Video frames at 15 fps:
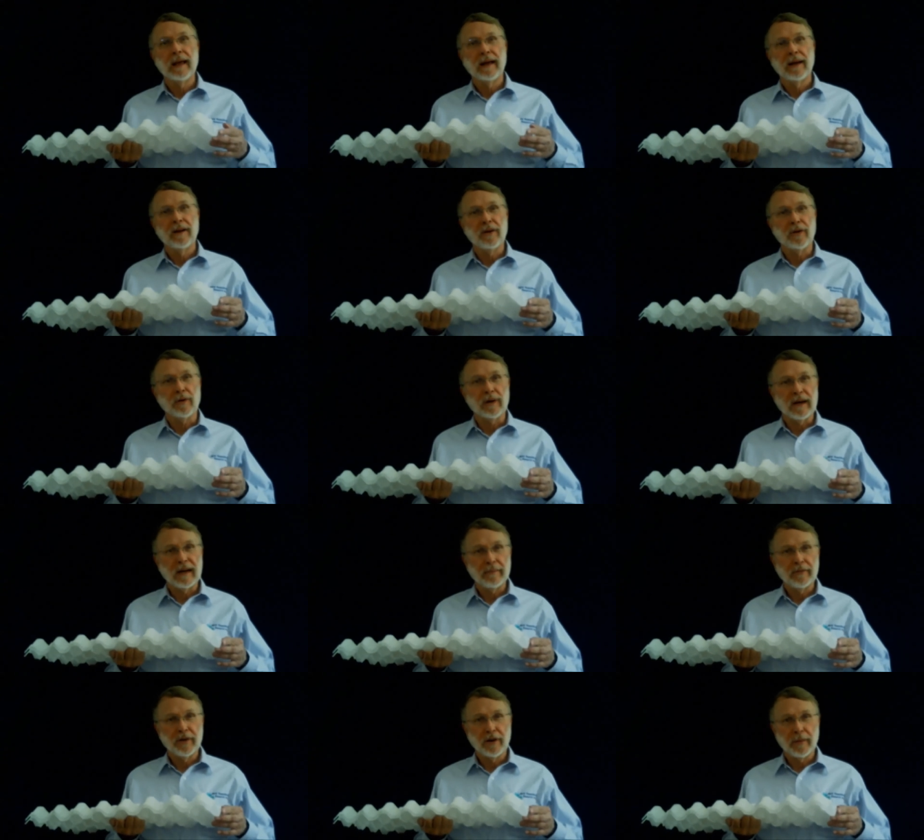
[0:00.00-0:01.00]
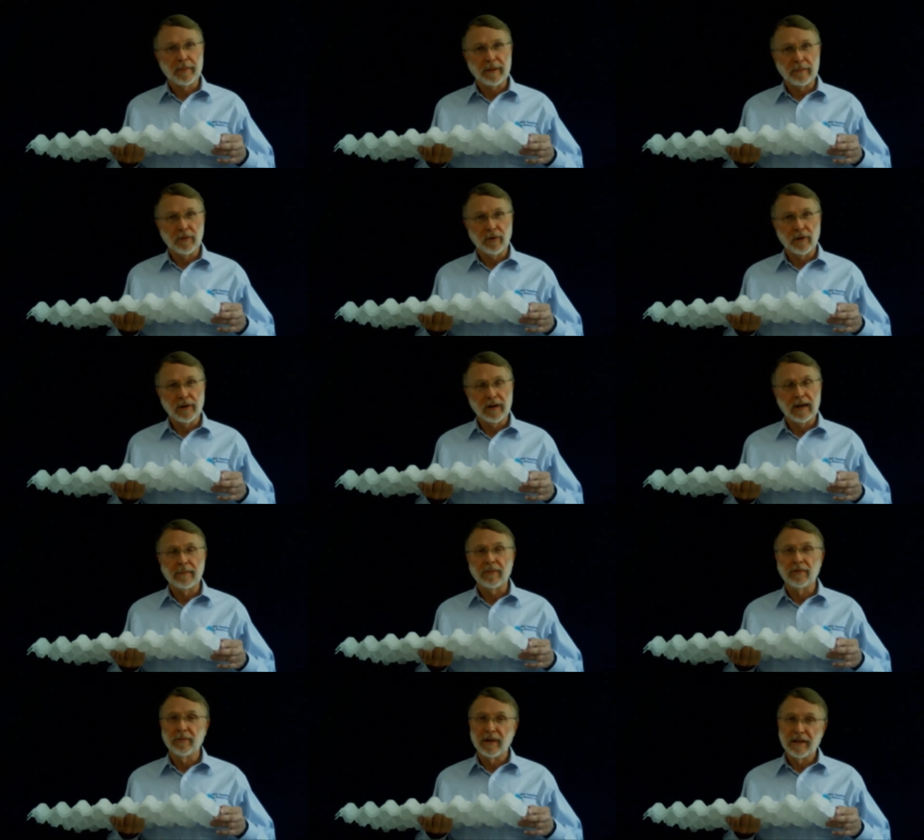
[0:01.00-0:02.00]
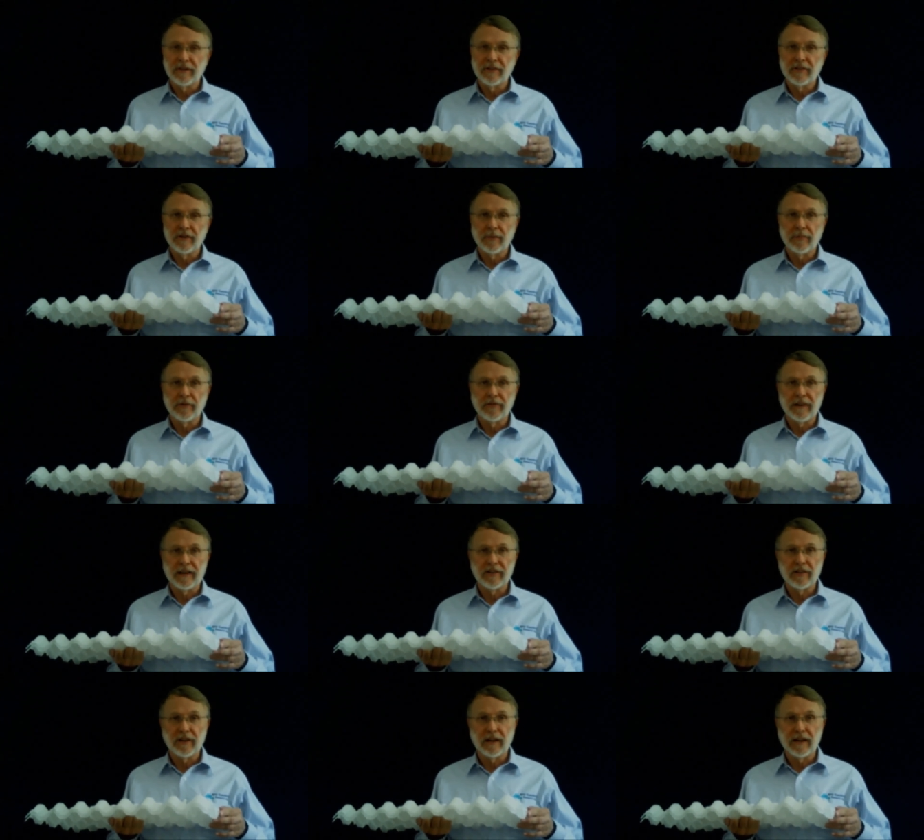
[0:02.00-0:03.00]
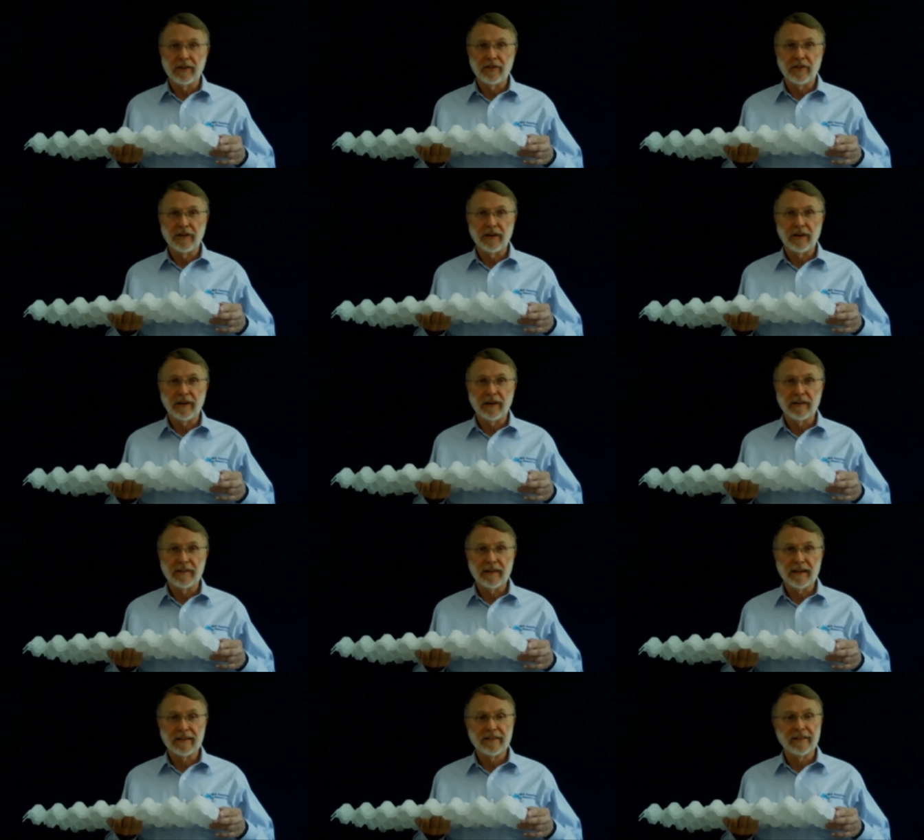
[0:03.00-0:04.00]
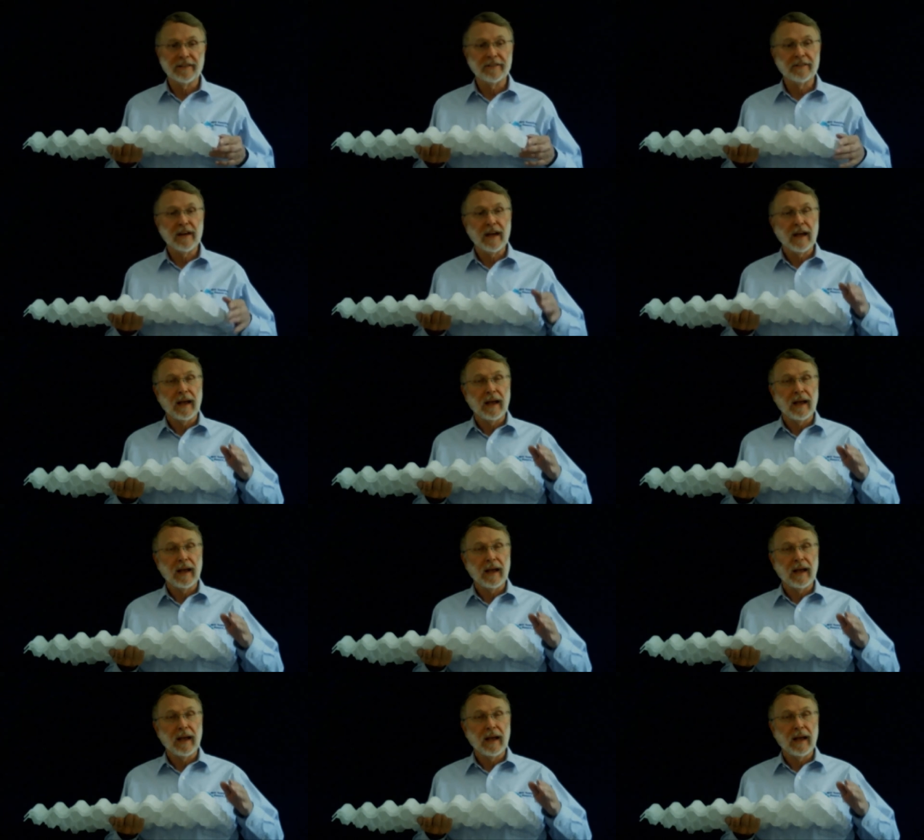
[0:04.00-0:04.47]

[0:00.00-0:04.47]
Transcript: Hello, I'm Kirby Mohr. I'm a registered professional engineer in Texas,